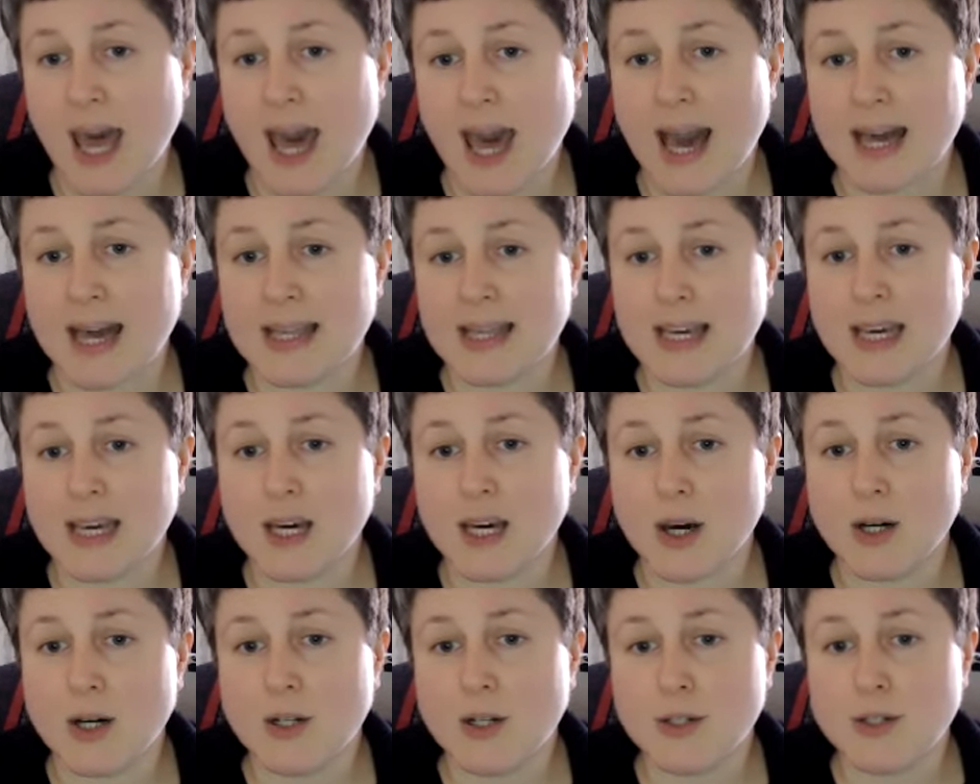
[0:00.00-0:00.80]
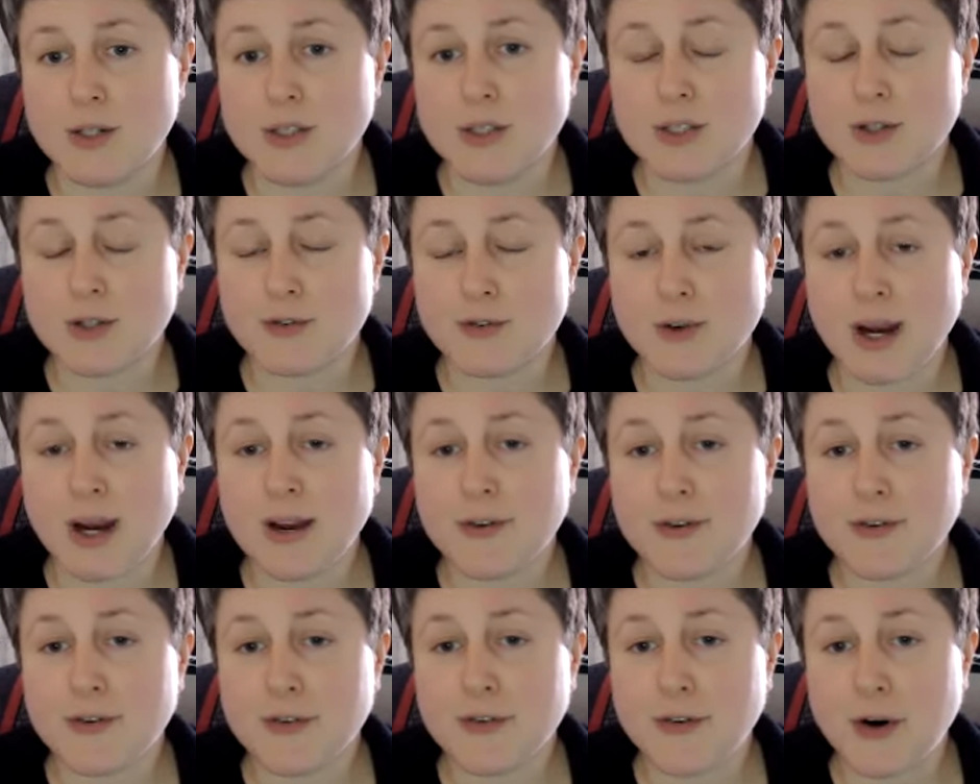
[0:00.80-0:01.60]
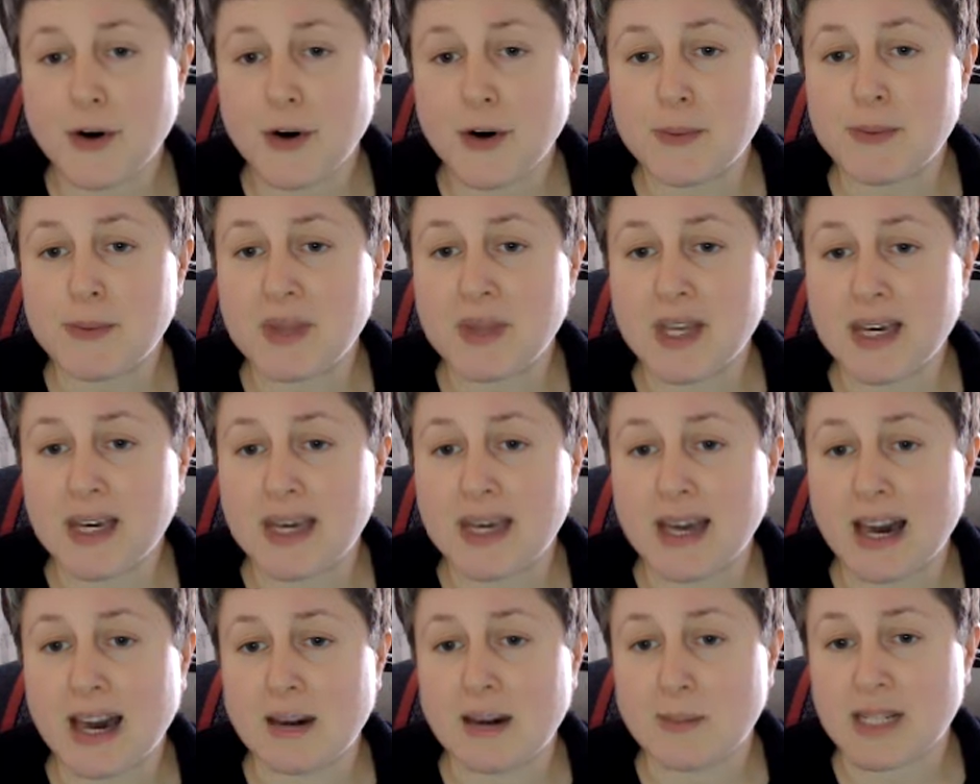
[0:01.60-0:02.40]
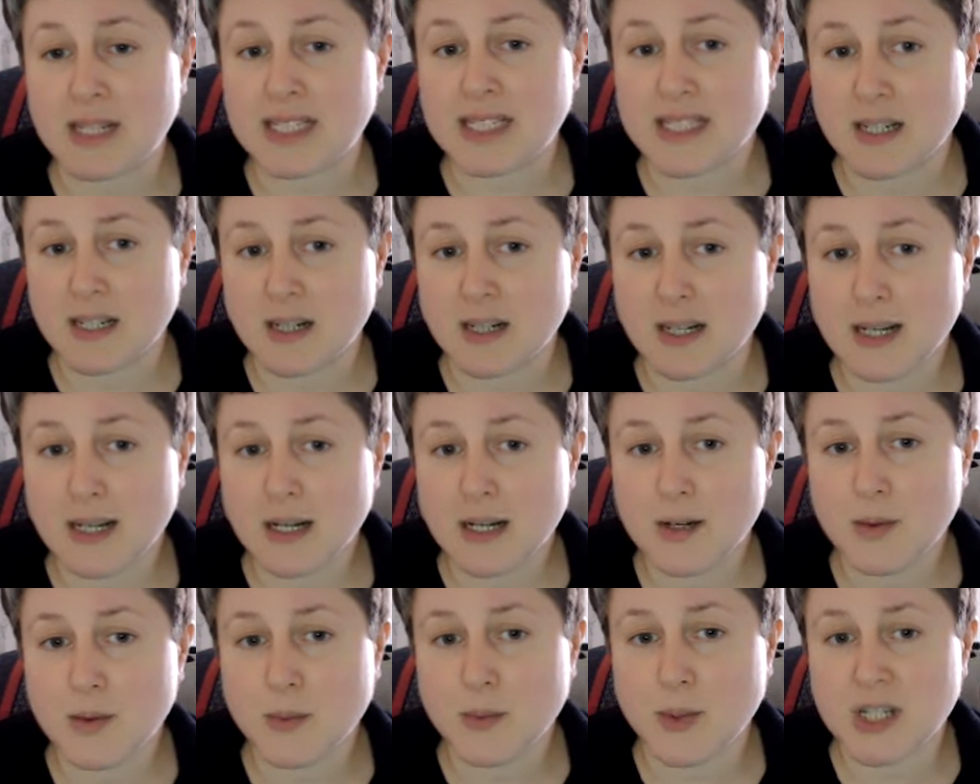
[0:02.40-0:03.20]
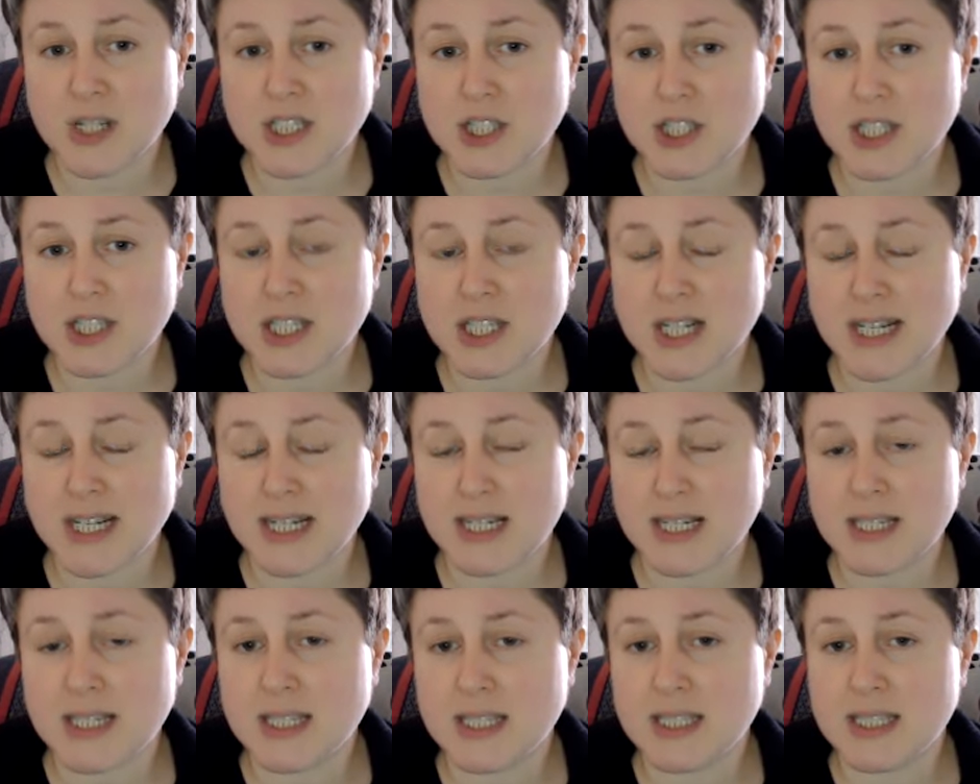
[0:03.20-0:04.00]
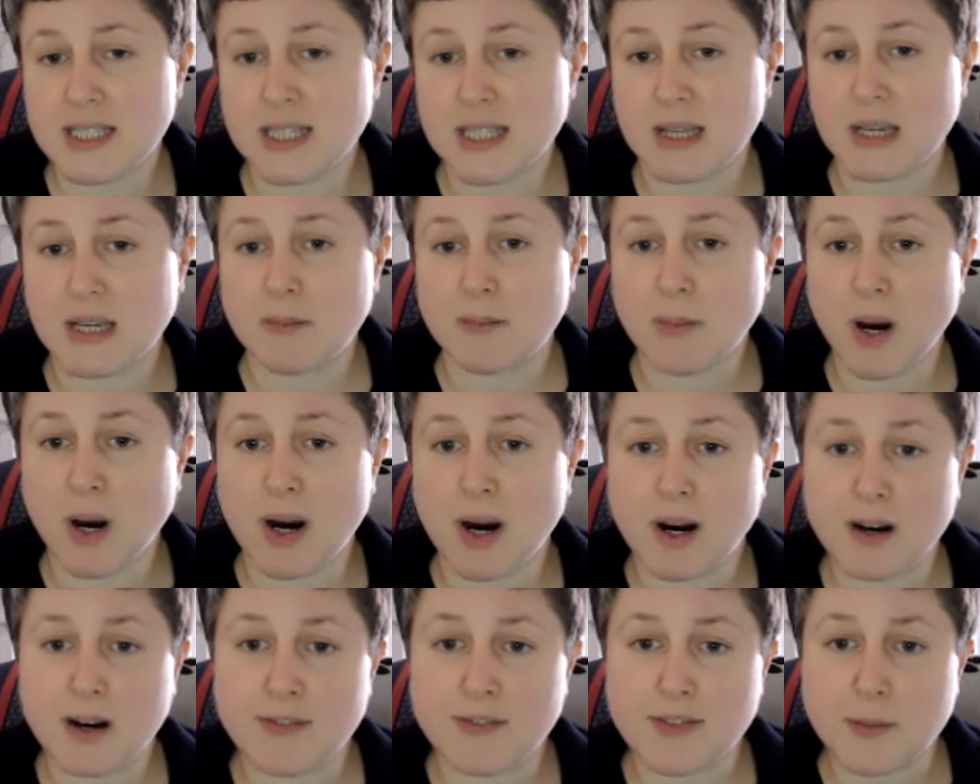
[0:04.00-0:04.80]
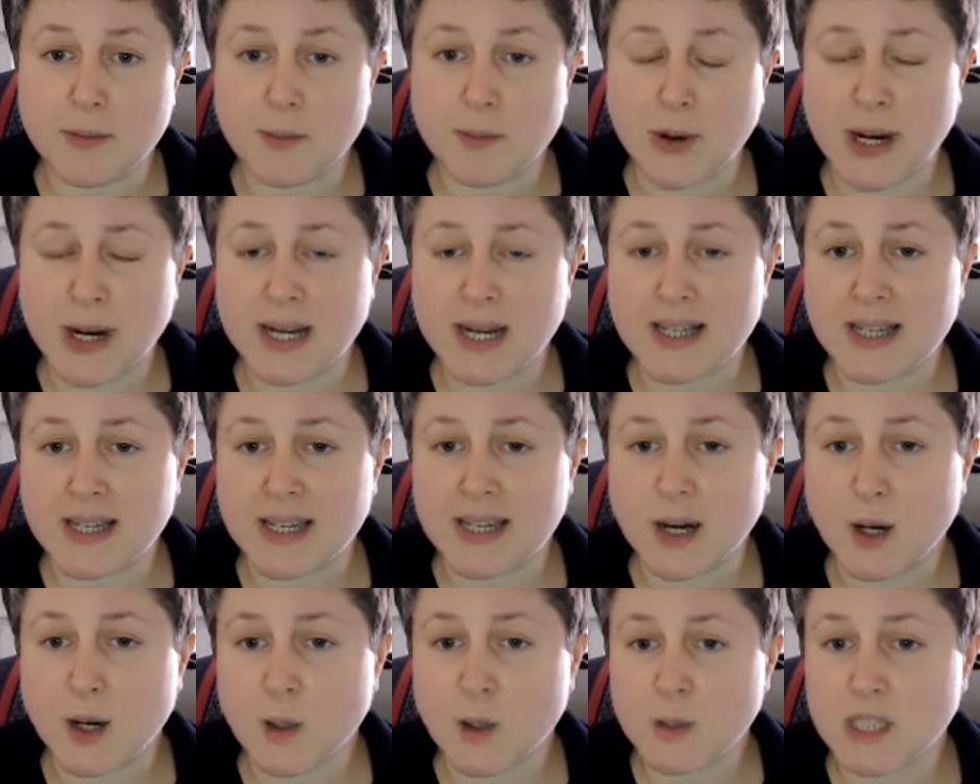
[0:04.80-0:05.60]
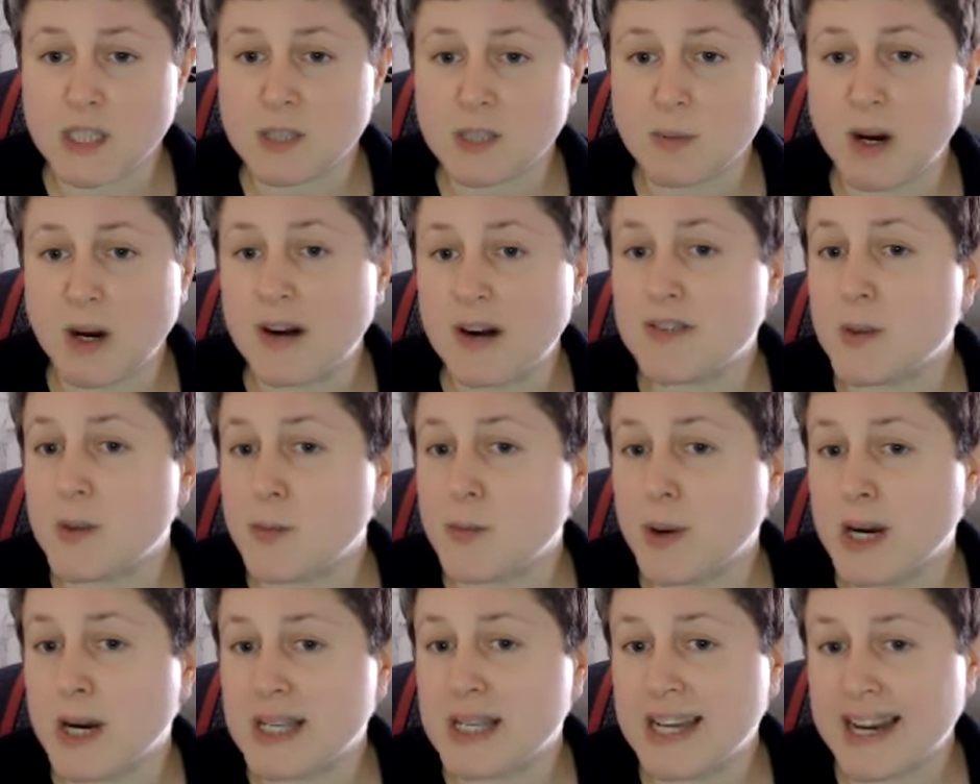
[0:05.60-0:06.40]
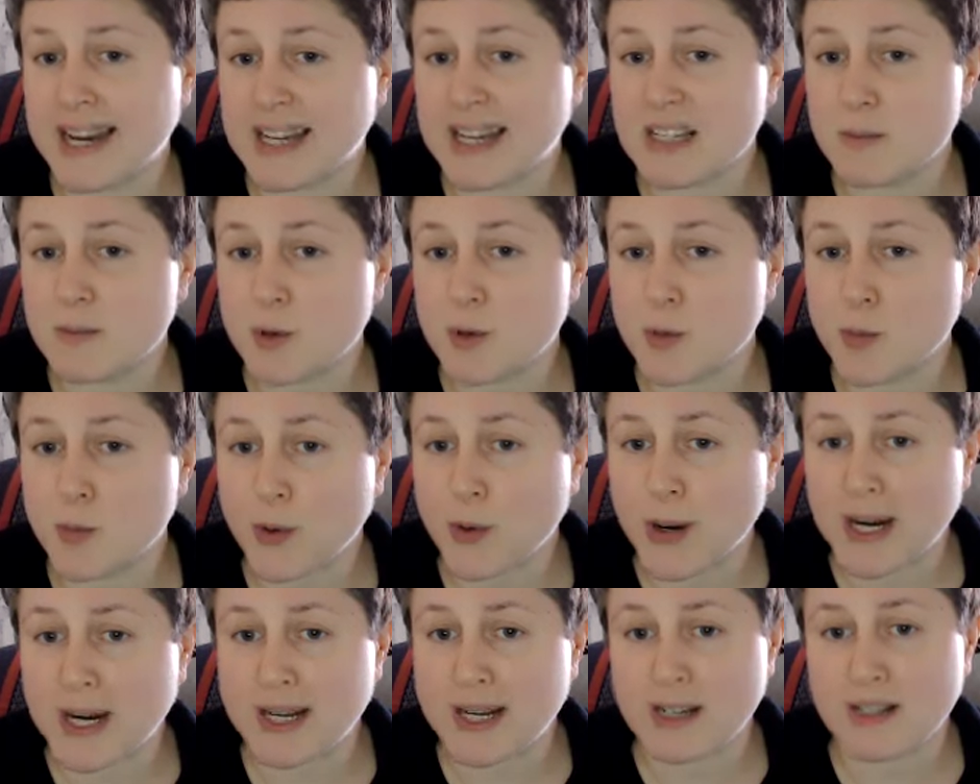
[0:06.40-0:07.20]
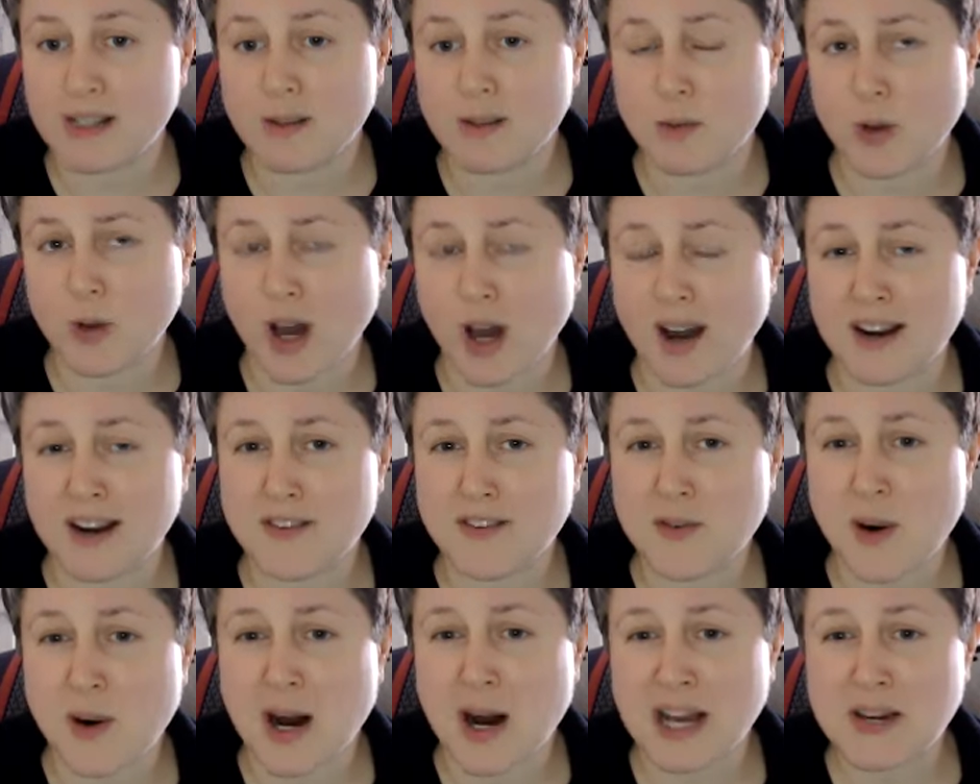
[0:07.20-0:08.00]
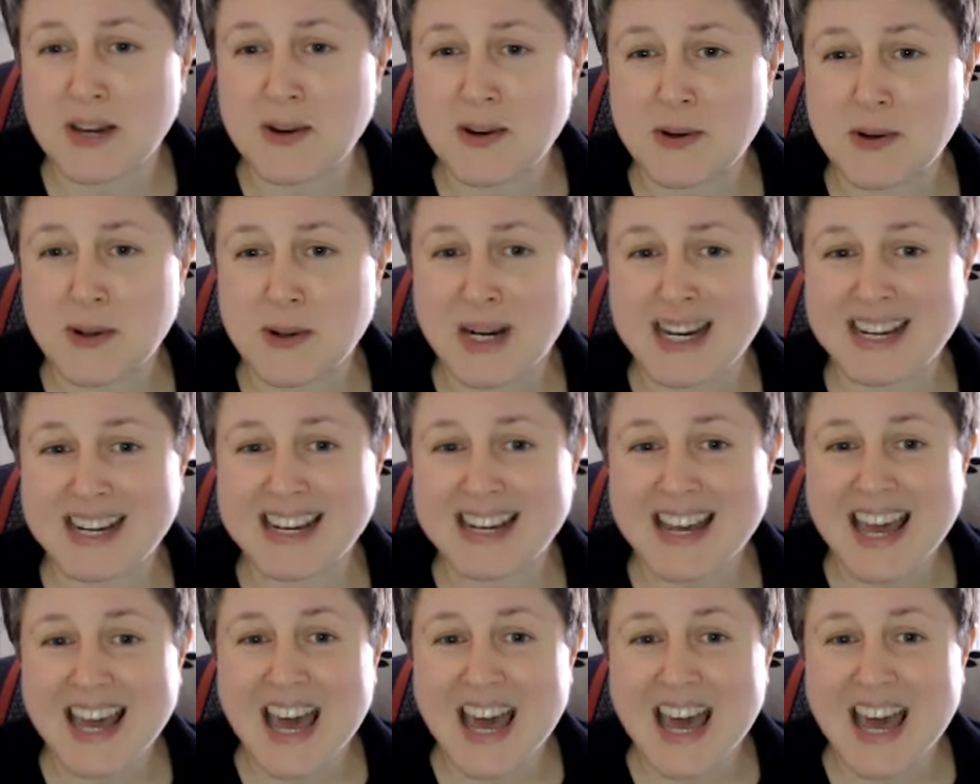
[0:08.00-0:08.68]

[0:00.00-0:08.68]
And it goes right from the amygdala, which is the part of the brain, the oldest part of the brain, the animal brain, kind of what I call it,